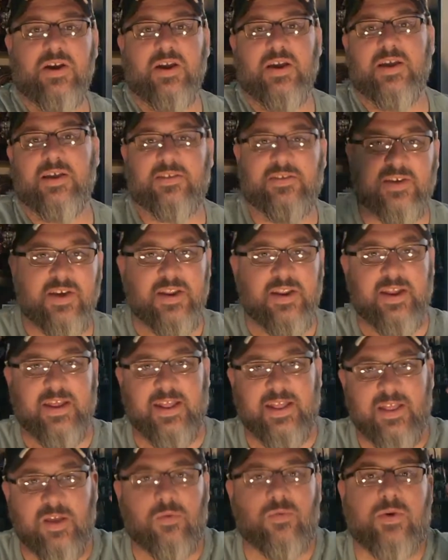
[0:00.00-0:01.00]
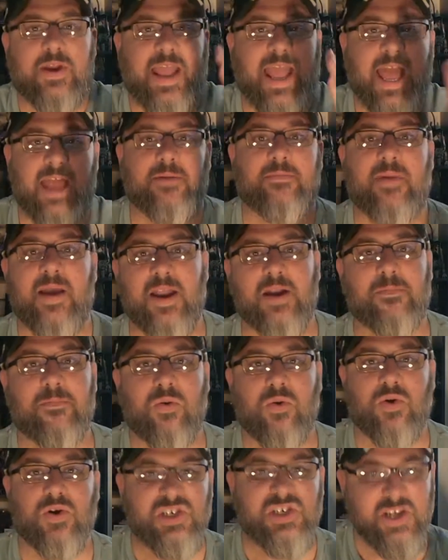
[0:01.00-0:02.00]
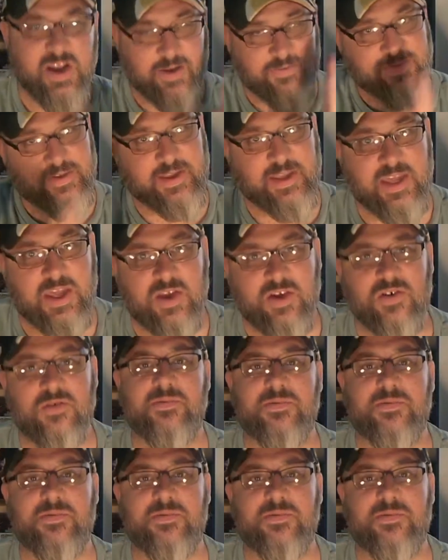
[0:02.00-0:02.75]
It's good in the Reanimator portion of the cube.